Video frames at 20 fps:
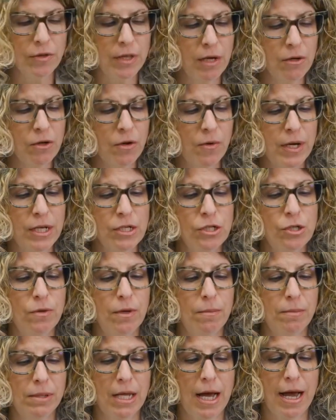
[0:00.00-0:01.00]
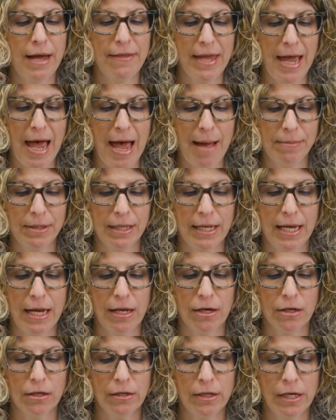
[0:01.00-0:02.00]
then going to apply the
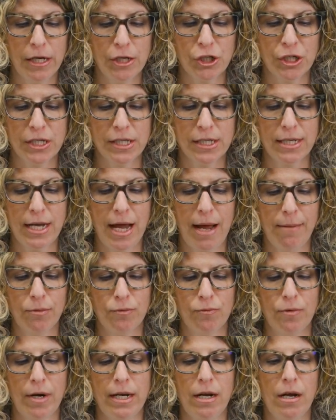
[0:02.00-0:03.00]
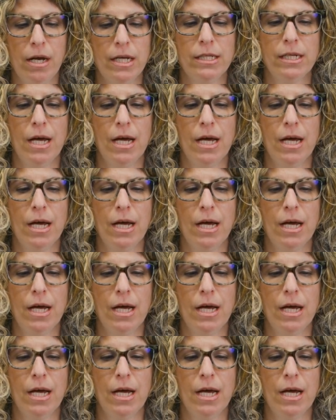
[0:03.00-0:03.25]
applicator. It should snap right on